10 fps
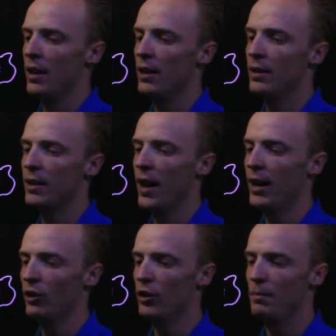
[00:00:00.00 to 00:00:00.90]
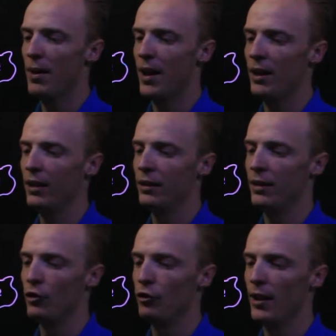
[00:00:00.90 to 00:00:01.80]
is to actually make
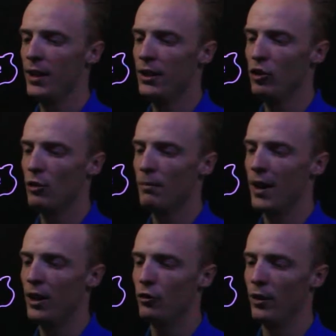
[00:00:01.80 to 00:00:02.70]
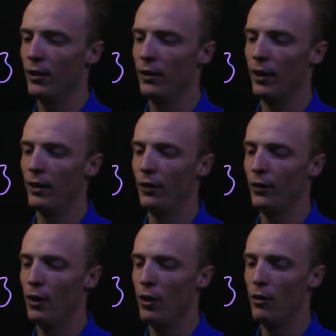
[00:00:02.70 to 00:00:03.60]
the transition matrix
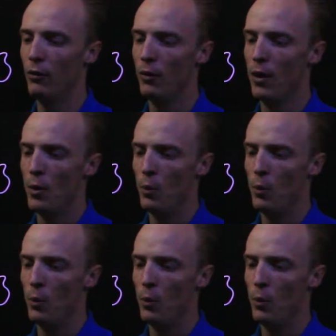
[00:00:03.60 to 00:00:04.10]
itself